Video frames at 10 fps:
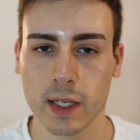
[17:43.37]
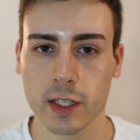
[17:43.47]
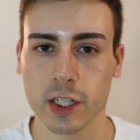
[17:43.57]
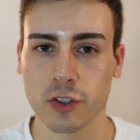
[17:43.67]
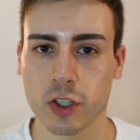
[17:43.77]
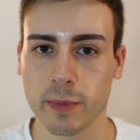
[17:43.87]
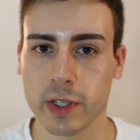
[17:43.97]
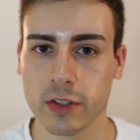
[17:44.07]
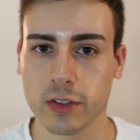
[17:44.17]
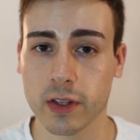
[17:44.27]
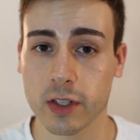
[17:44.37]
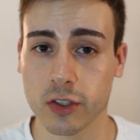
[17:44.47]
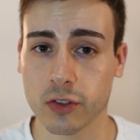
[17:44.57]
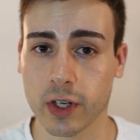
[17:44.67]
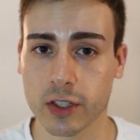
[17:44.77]
contributors to the
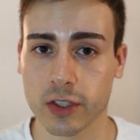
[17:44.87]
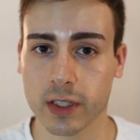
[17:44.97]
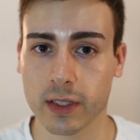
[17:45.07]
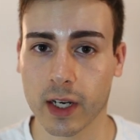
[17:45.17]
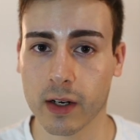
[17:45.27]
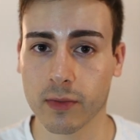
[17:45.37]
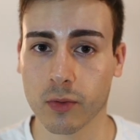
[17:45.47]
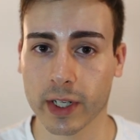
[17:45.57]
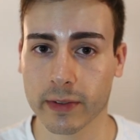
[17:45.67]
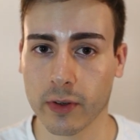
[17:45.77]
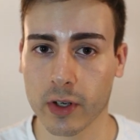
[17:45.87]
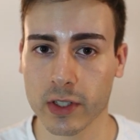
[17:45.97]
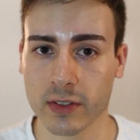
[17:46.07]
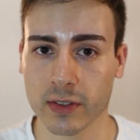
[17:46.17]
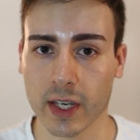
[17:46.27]
destruction of
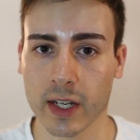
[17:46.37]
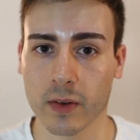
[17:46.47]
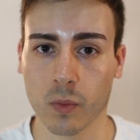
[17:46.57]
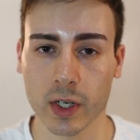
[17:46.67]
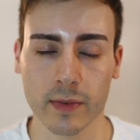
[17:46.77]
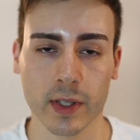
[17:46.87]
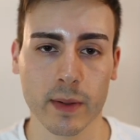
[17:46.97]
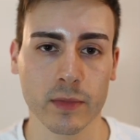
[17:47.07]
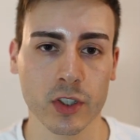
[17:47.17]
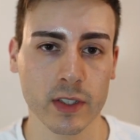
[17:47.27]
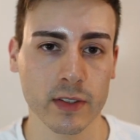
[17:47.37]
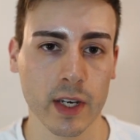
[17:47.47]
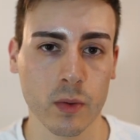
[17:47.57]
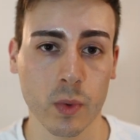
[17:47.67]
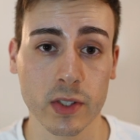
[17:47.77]
rainforests, and one of them, she
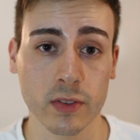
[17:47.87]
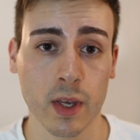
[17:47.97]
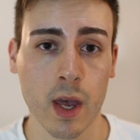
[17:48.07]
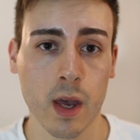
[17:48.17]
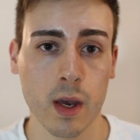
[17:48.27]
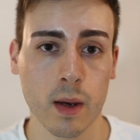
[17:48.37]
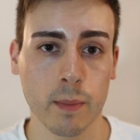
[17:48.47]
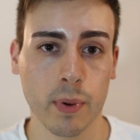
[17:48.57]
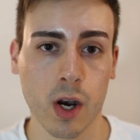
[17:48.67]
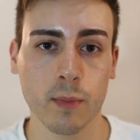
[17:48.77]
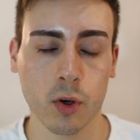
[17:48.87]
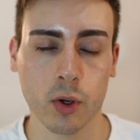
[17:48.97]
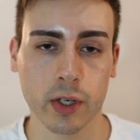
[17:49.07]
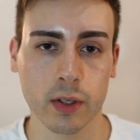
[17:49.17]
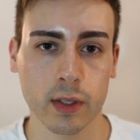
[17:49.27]
said, was palm
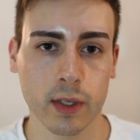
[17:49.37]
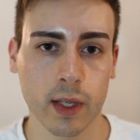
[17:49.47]
oil,